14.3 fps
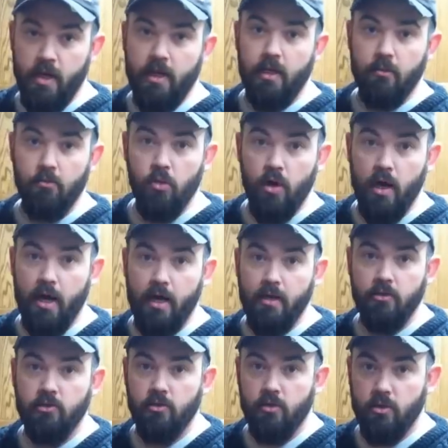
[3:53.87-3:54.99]
making a
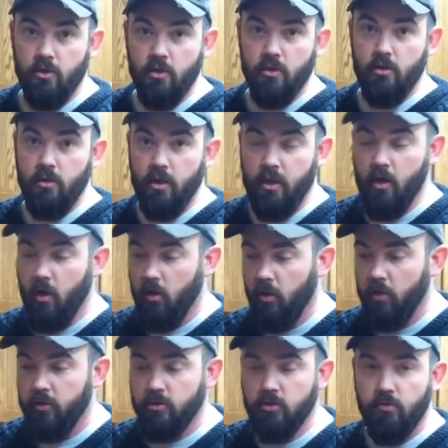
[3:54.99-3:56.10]
brine, so that
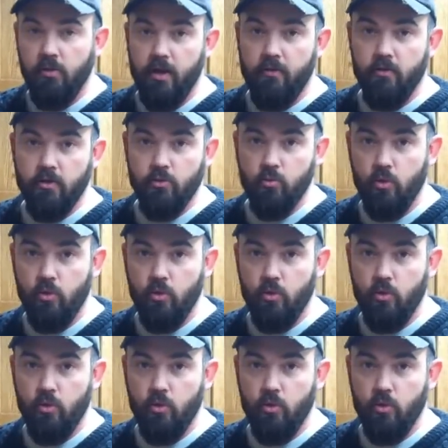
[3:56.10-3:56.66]
all of those flavors